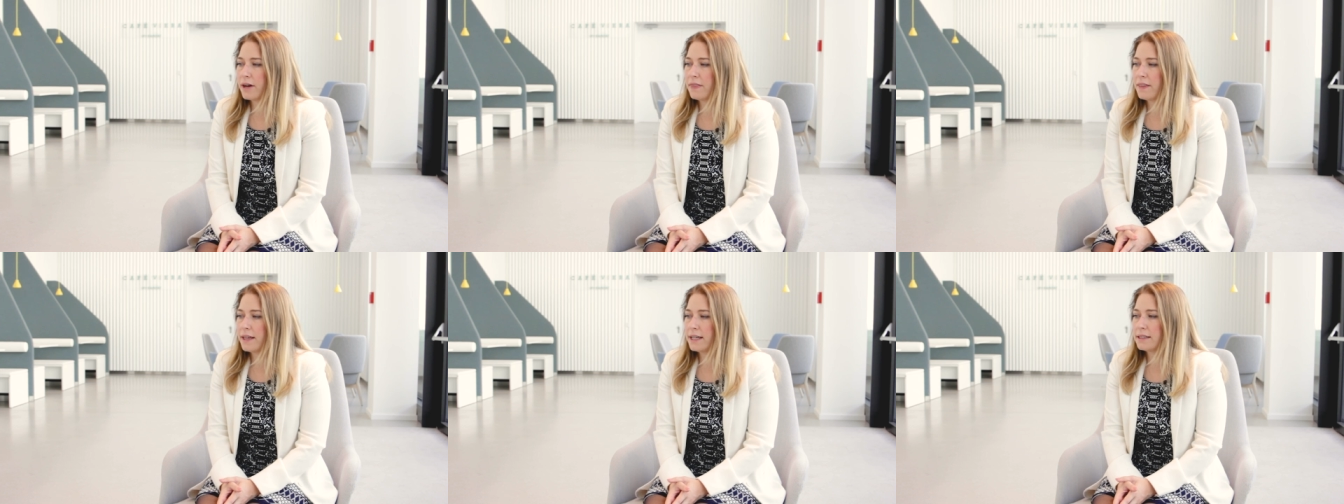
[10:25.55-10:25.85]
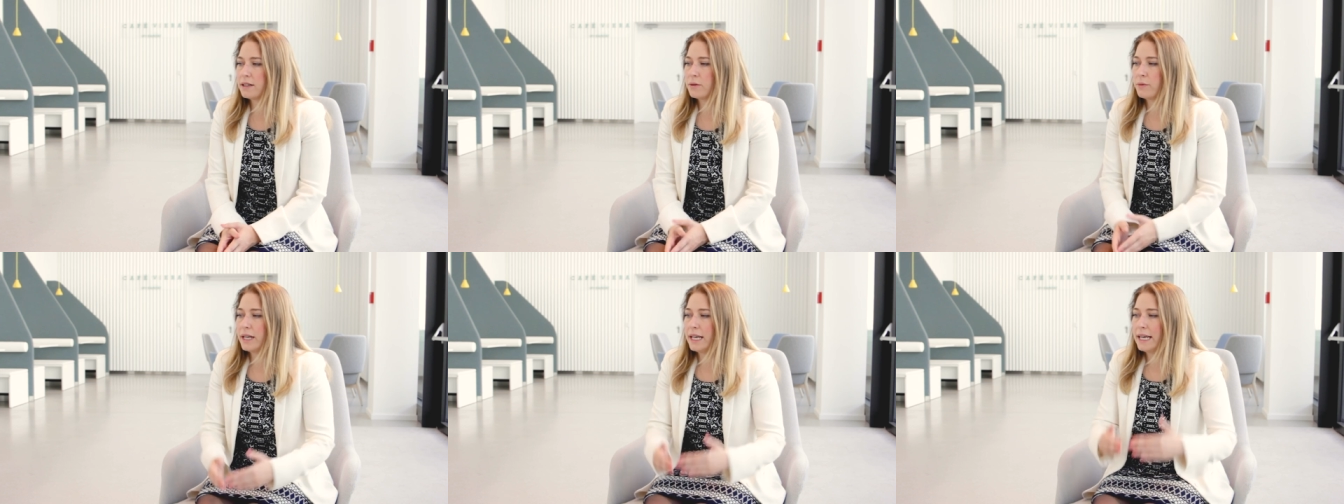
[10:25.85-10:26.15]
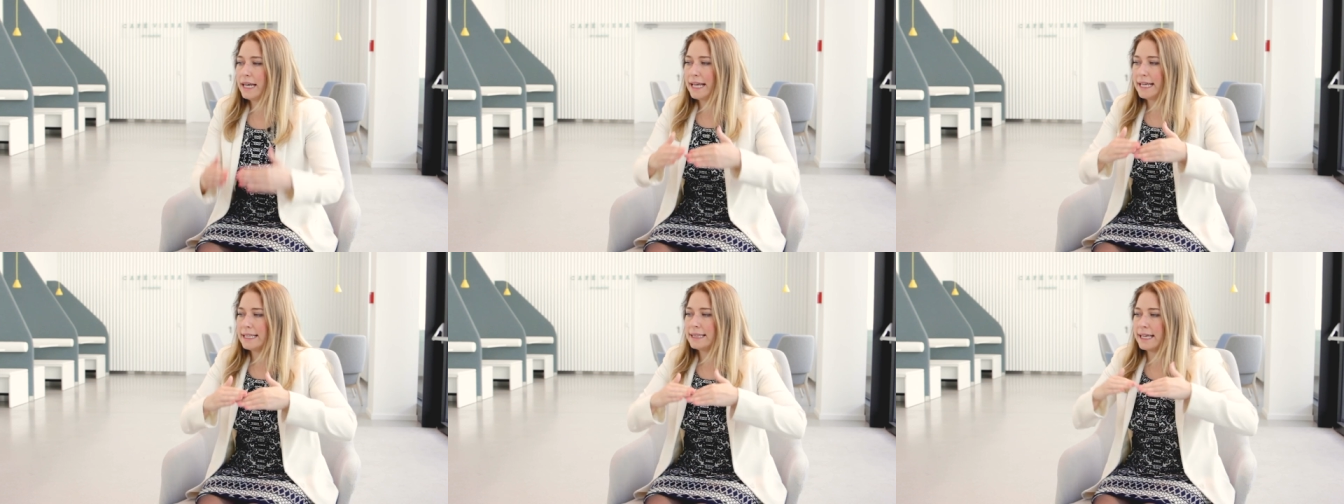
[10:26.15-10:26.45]
I think that we
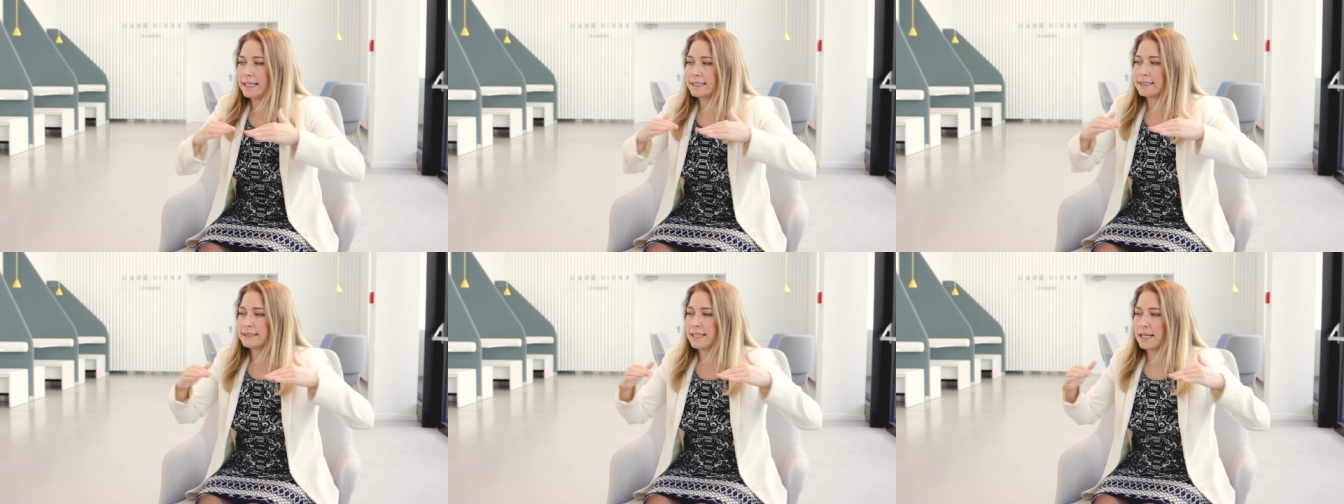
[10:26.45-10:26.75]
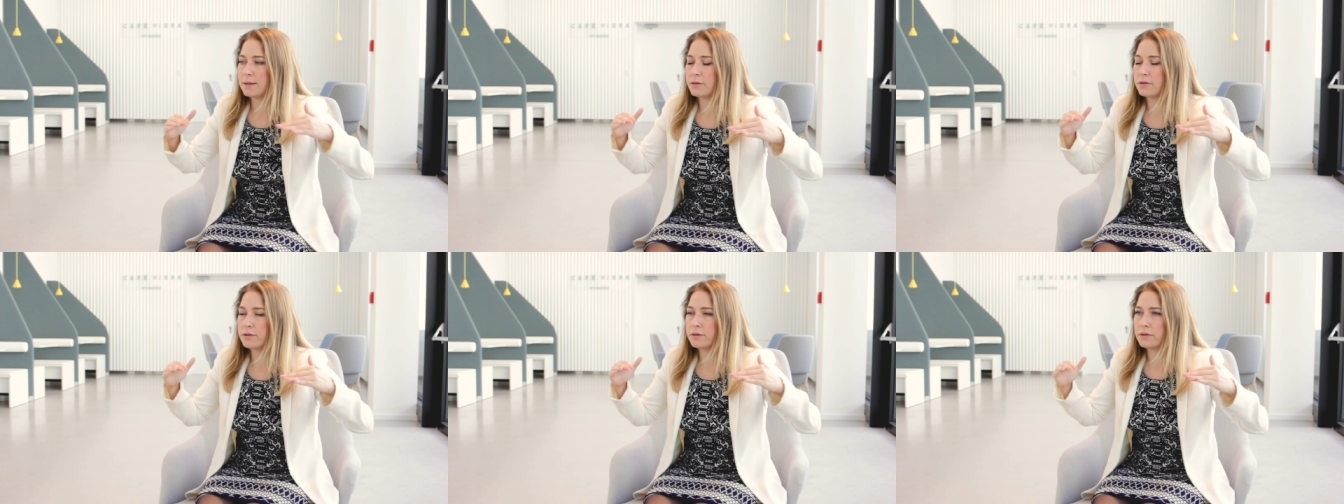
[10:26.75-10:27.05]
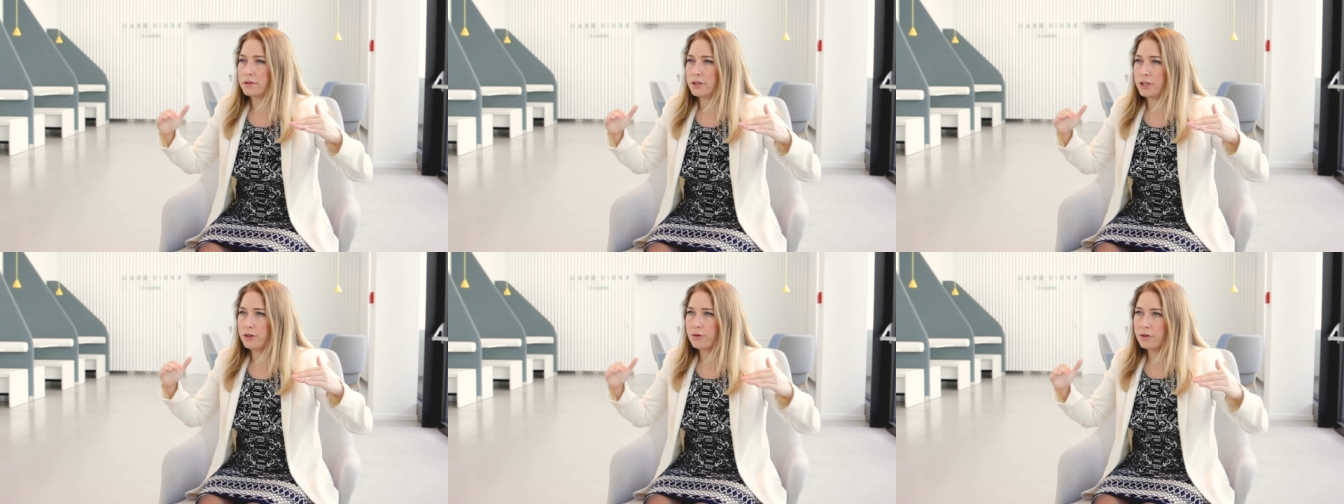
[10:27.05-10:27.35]
need that
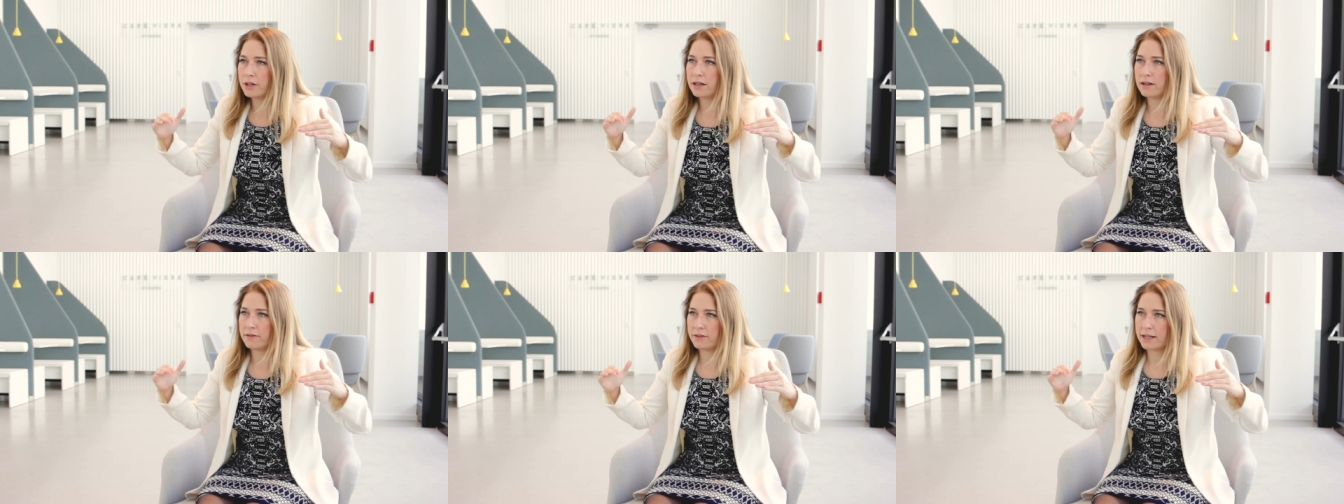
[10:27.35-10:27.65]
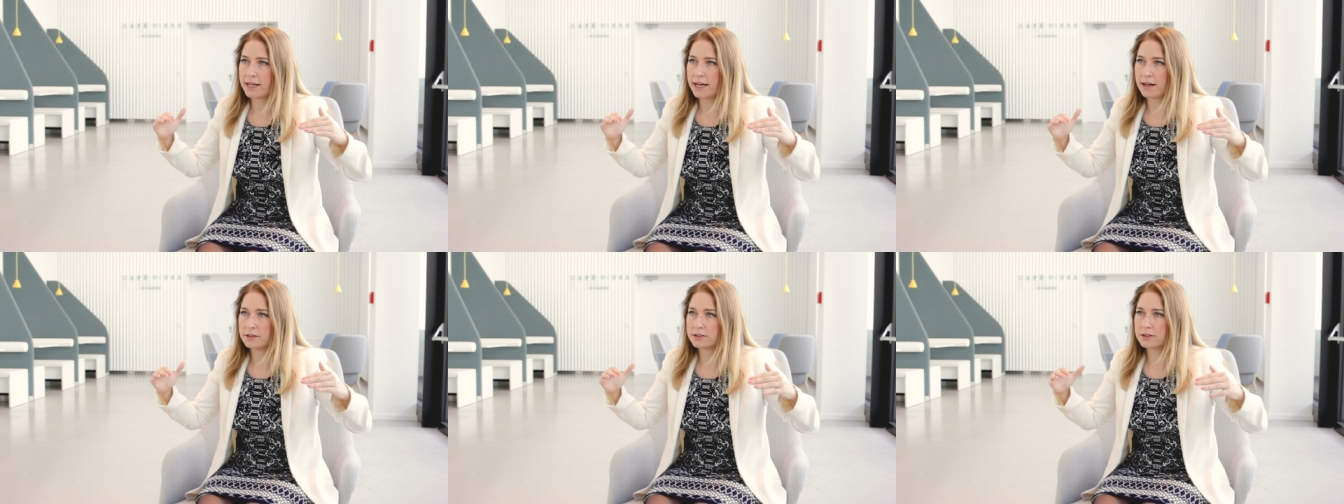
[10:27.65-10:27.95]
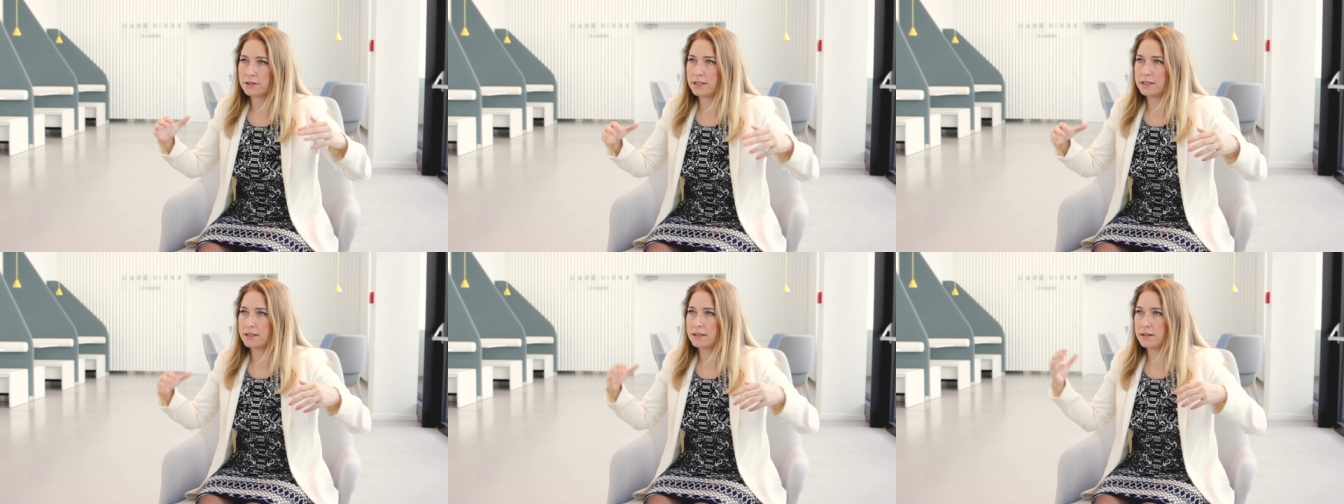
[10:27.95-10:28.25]
stable unit of account
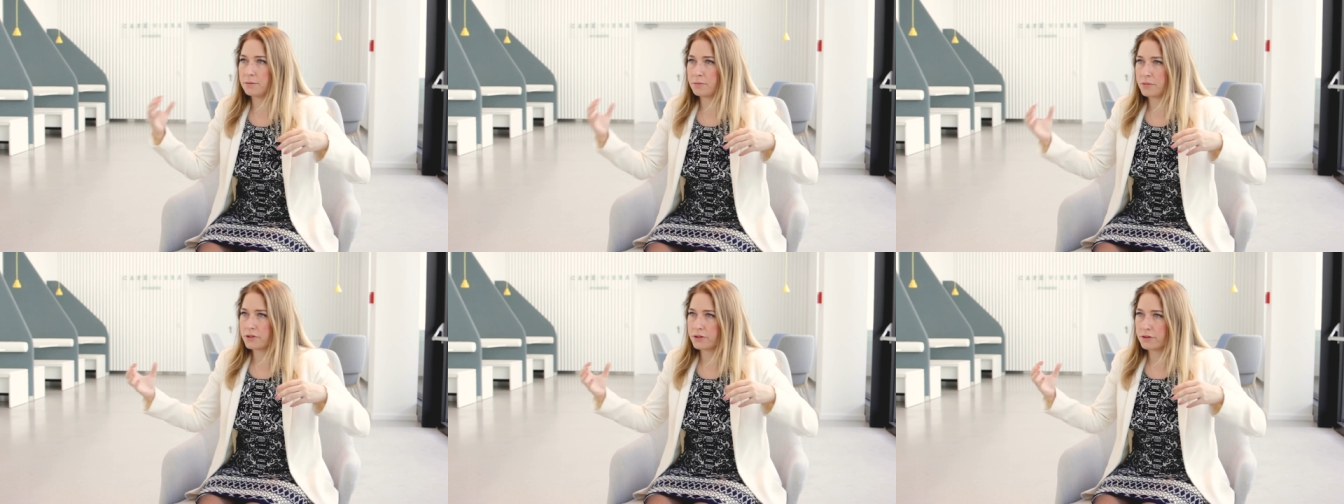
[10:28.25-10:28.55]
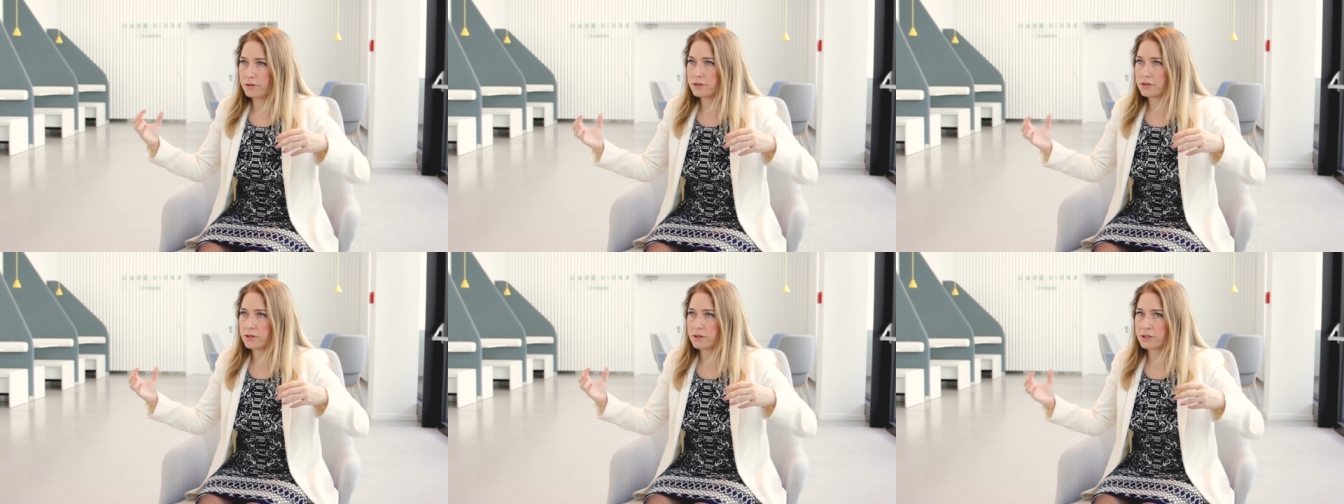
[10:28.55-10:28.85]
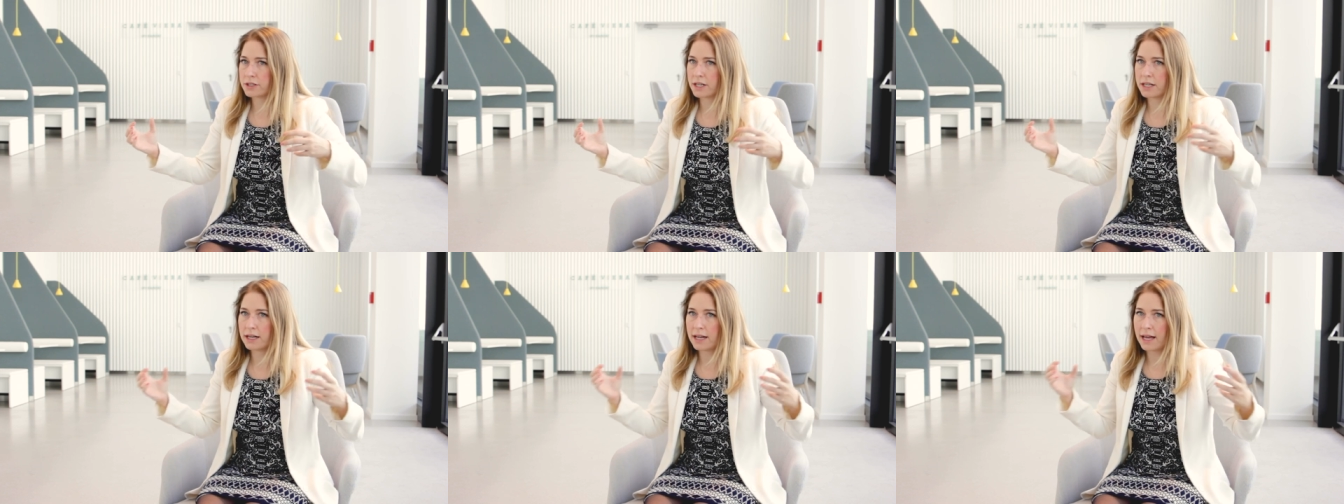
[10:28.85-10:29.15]
so that the
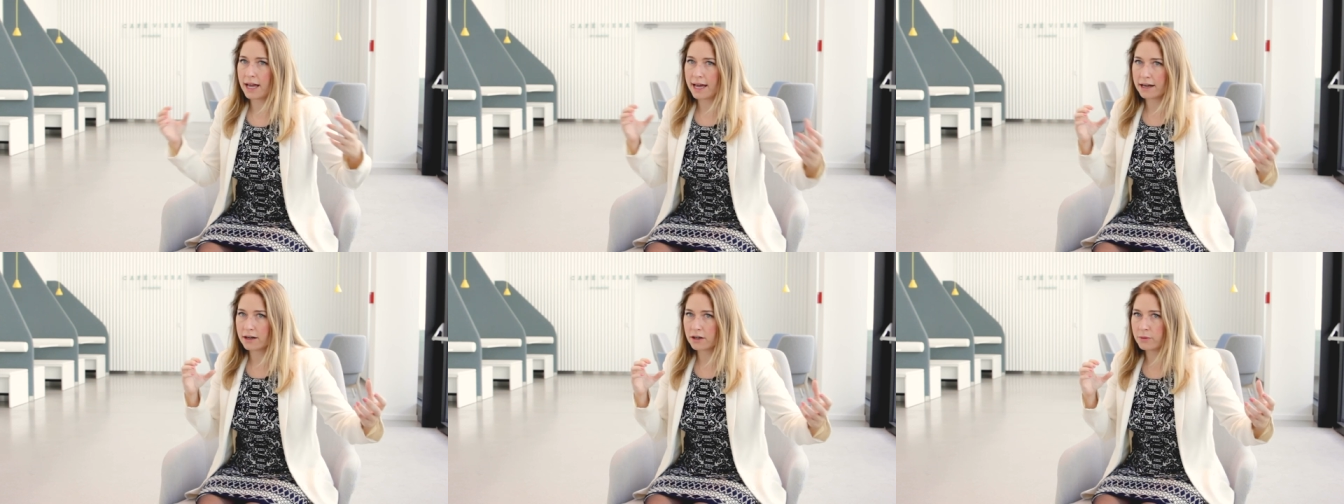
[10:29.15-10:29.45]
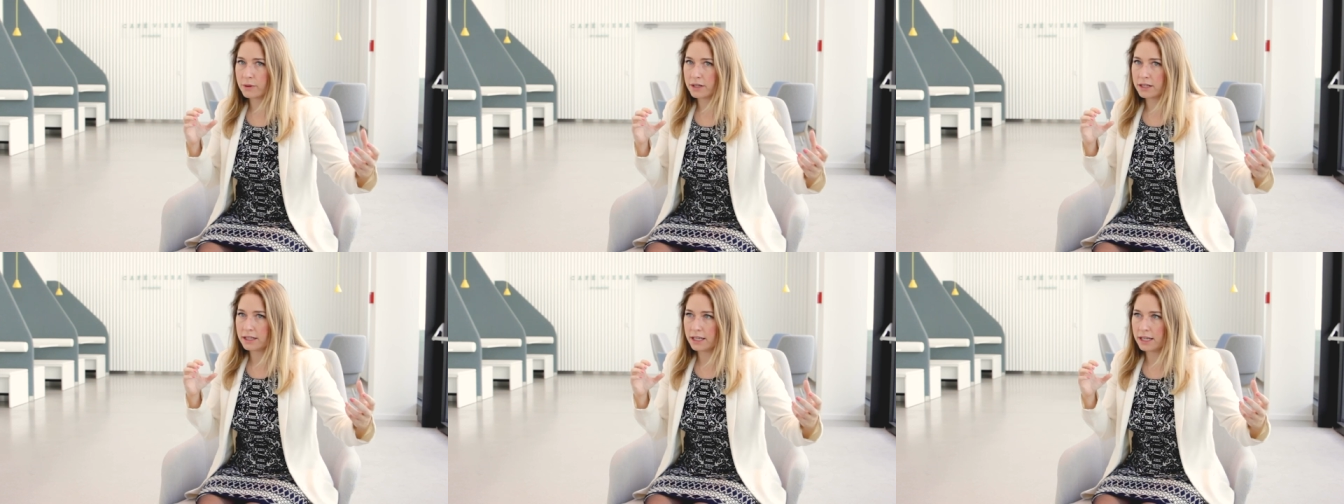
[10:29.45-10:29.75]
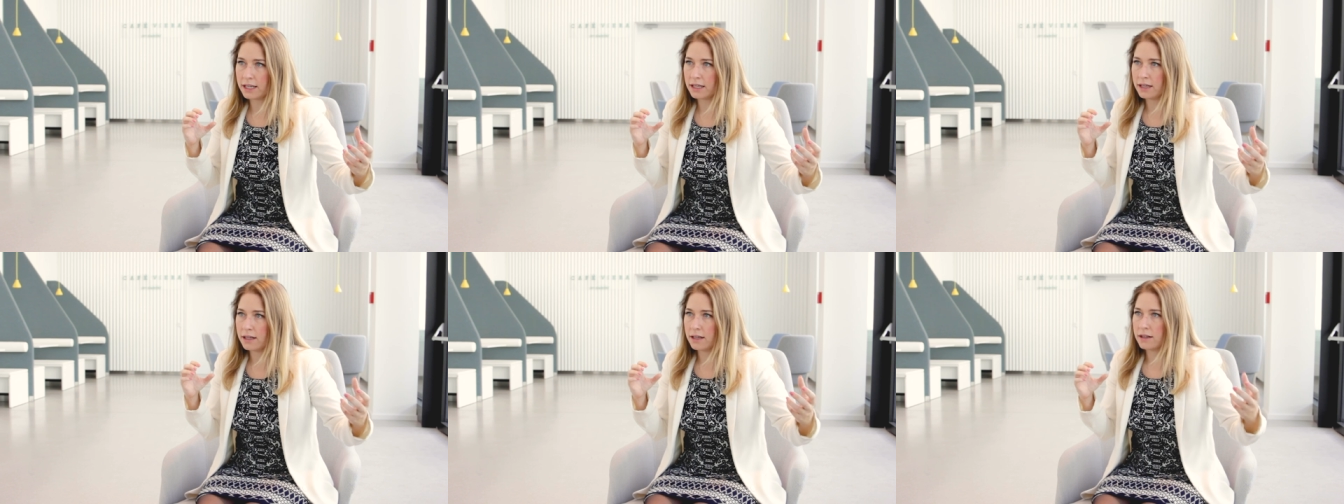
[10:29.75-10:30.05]
producers can
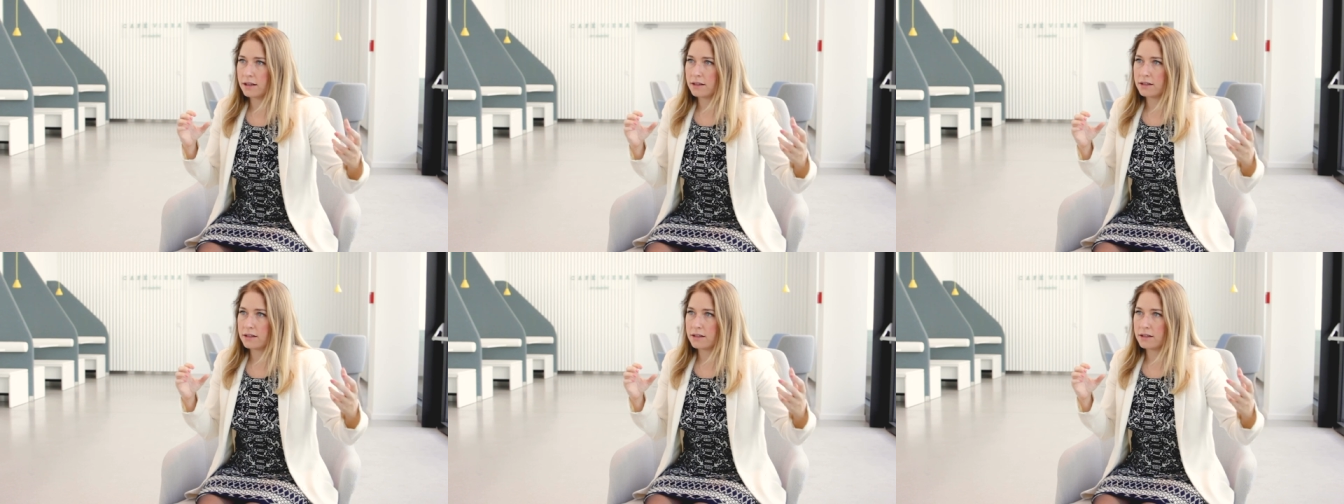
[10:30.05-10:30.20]
adequately